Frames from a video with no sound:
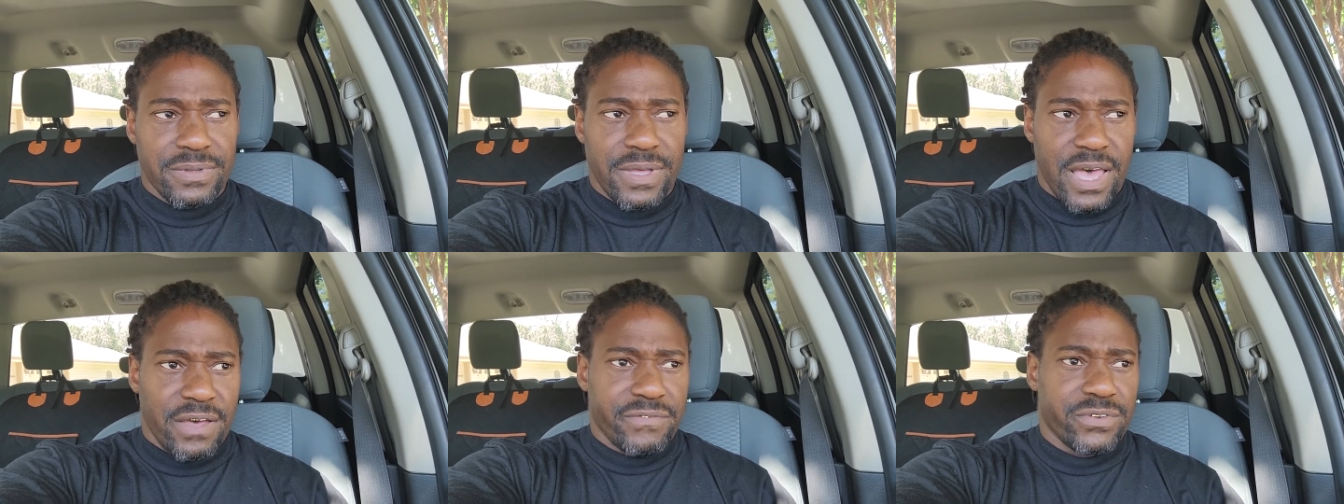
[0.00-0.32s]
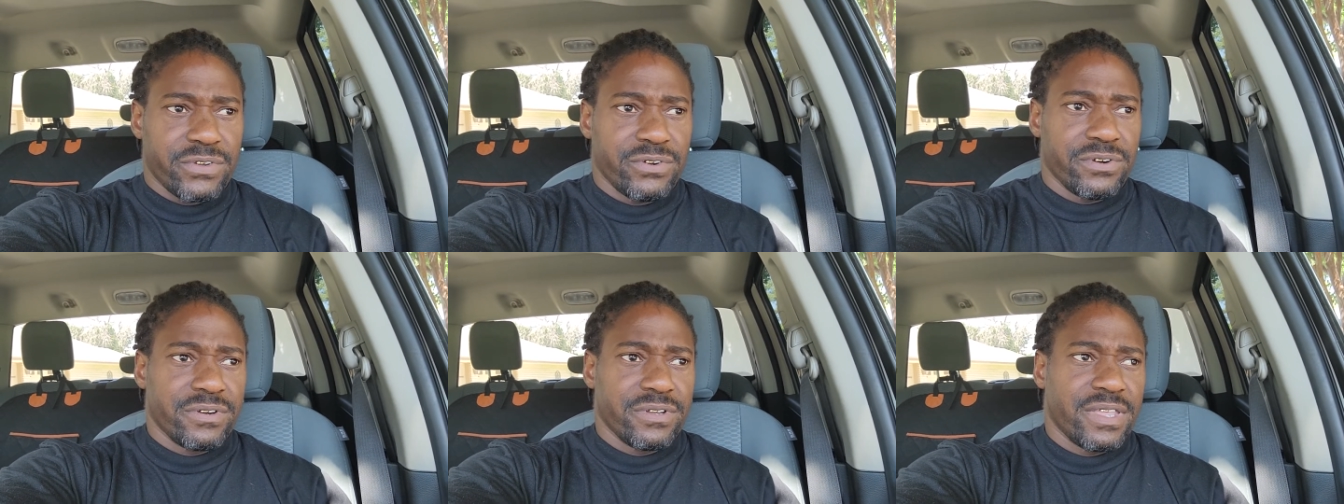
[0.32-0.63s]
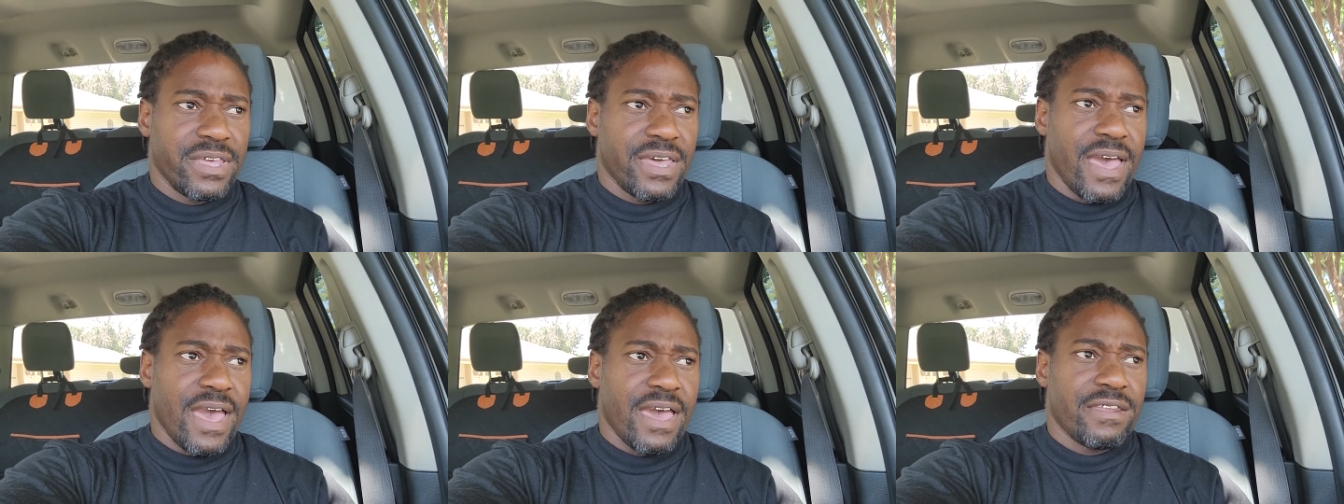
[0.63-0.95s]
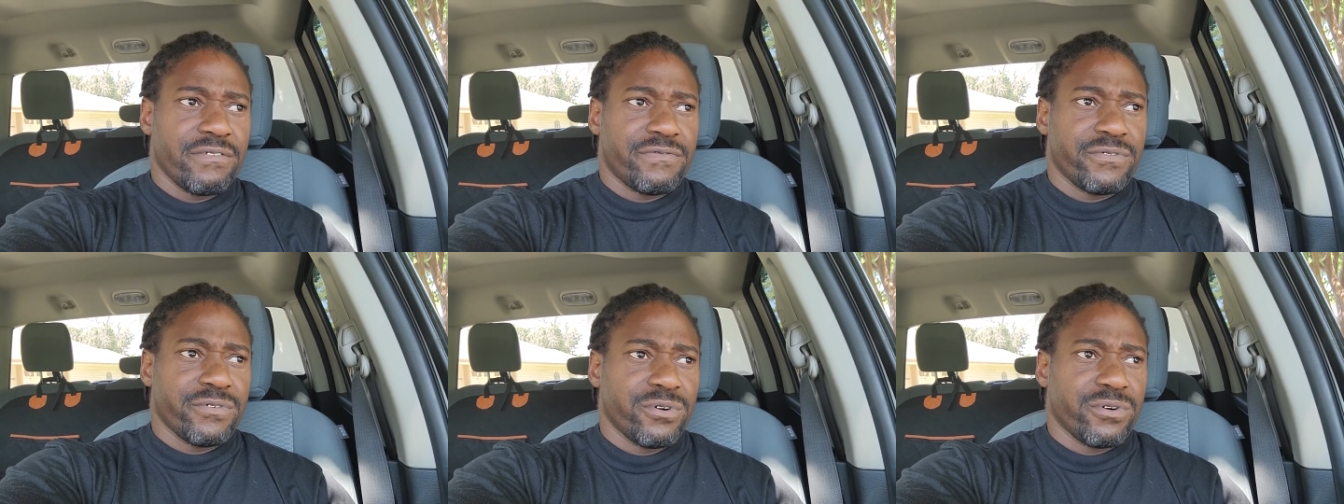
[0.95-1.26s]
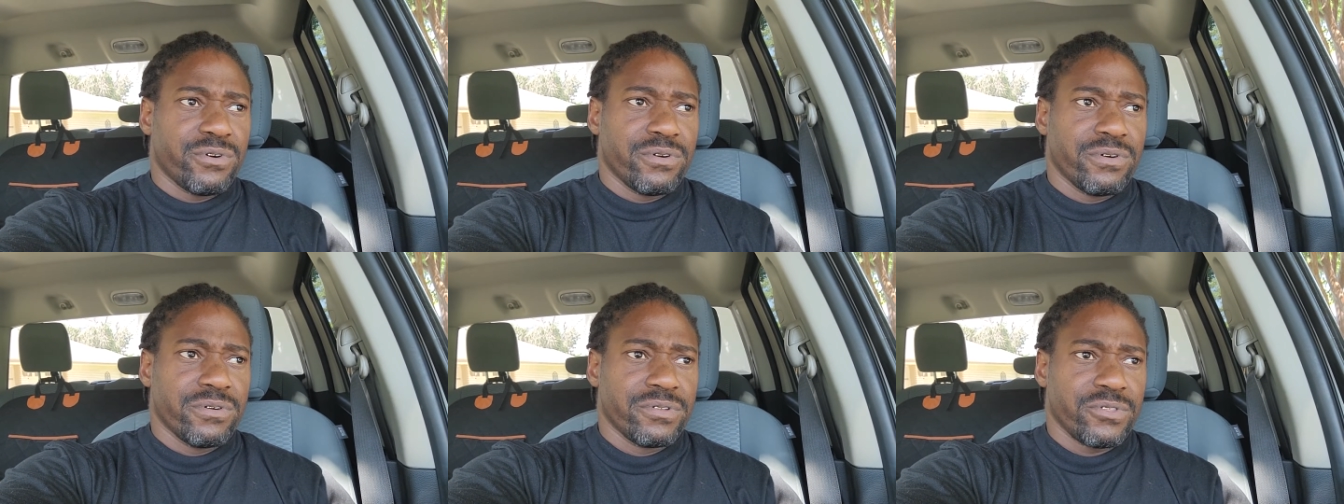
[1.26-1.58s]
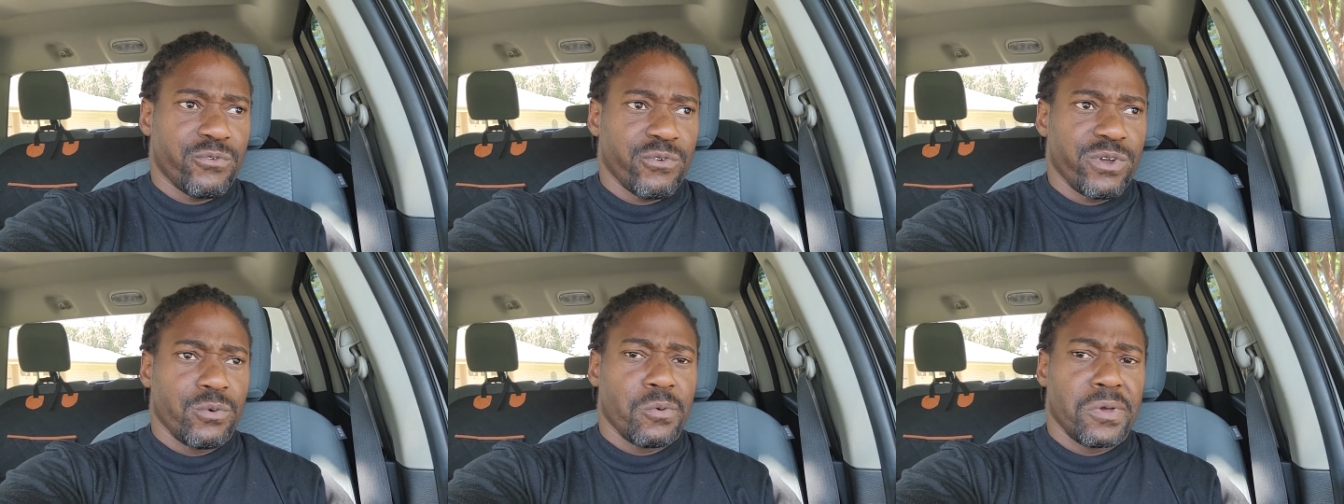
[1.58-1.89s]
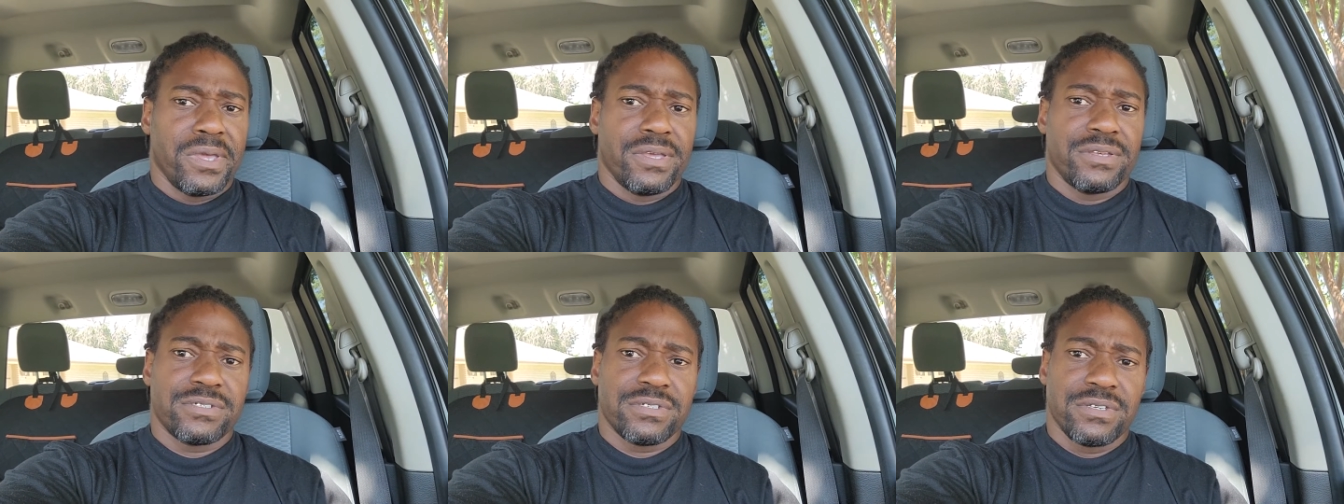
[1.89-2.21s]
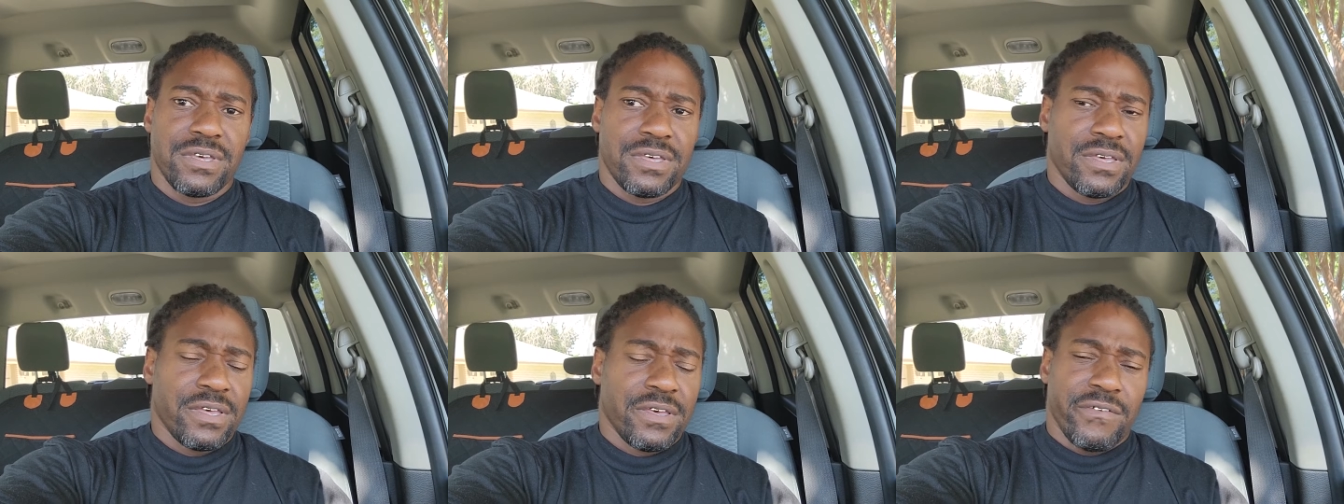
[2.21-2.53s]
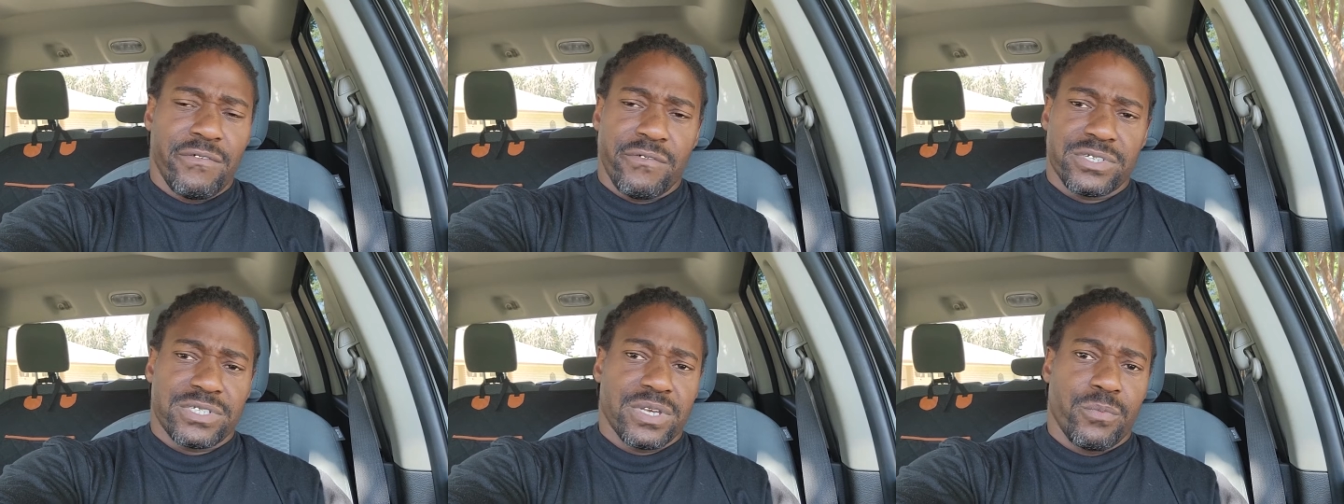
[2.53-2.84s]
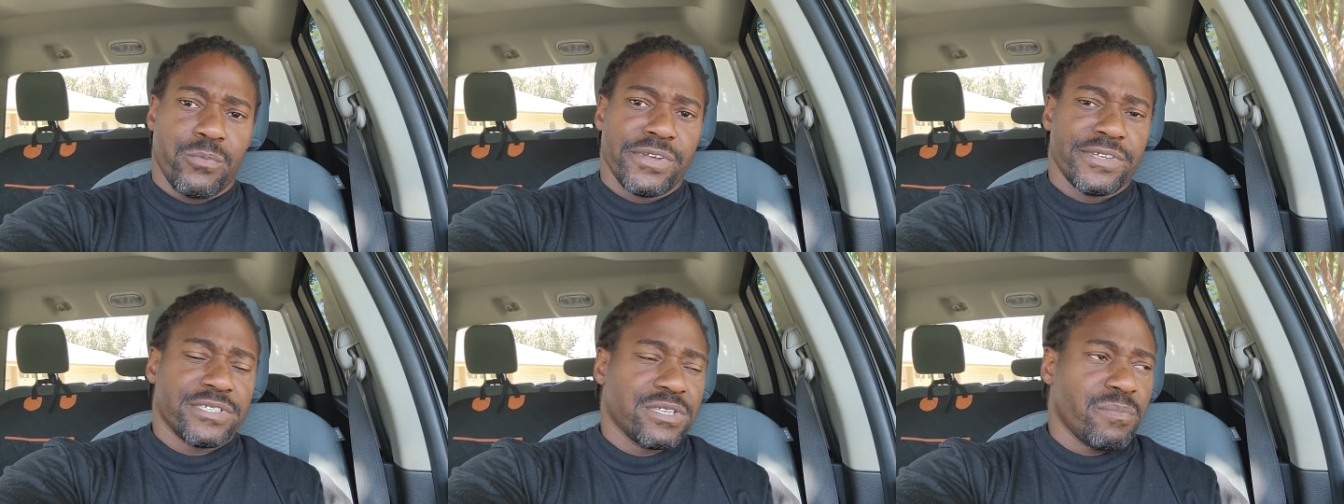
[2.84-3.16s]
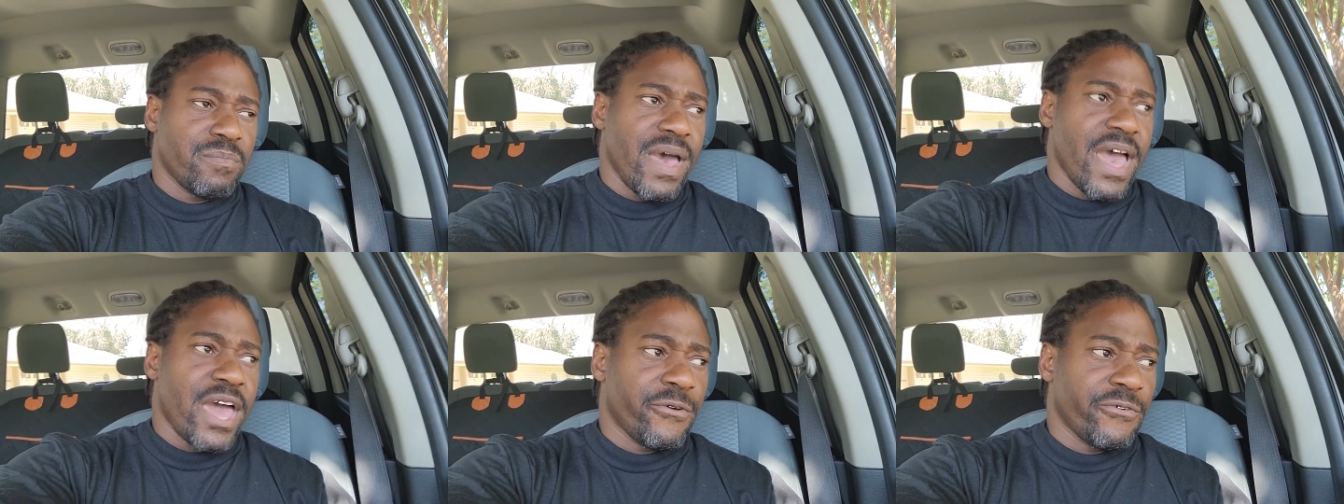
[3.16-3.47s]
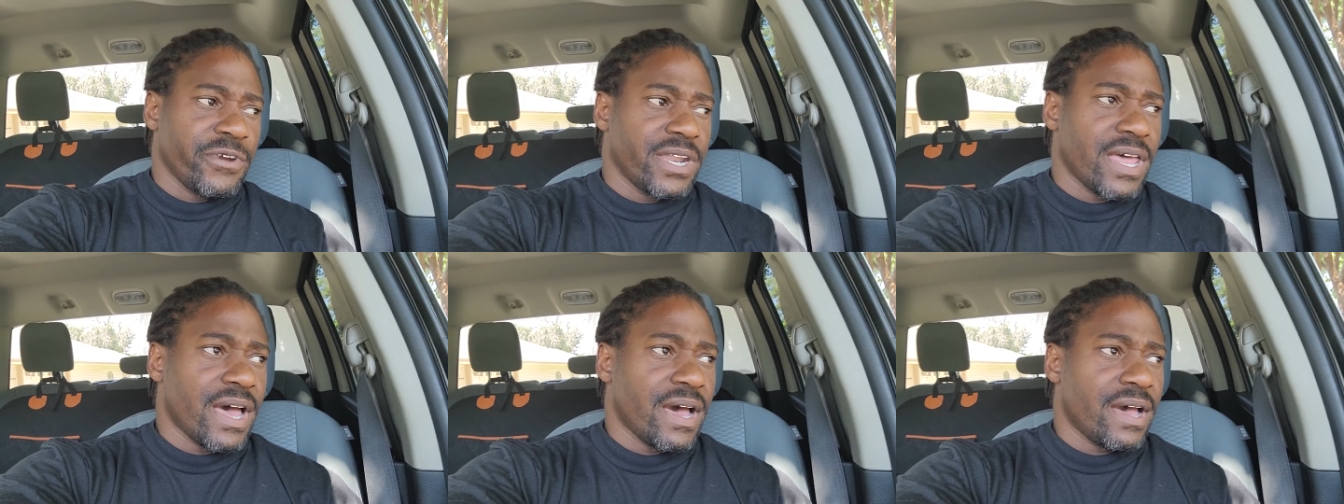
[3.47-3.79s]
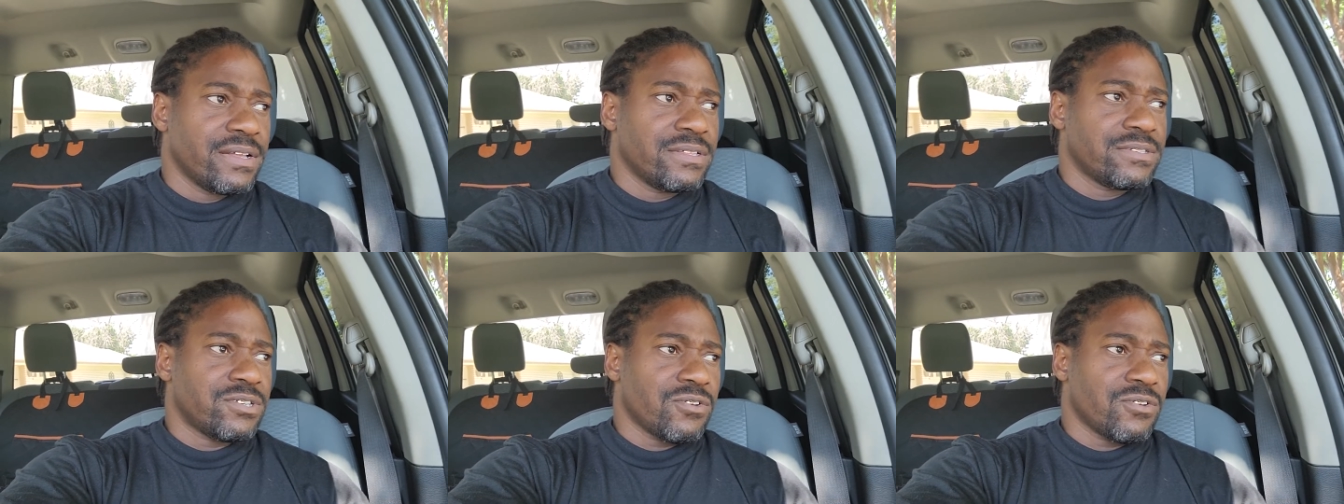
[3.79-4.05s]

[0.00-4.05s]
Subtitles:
After they had it for 3 weeks, for some reason the battery died.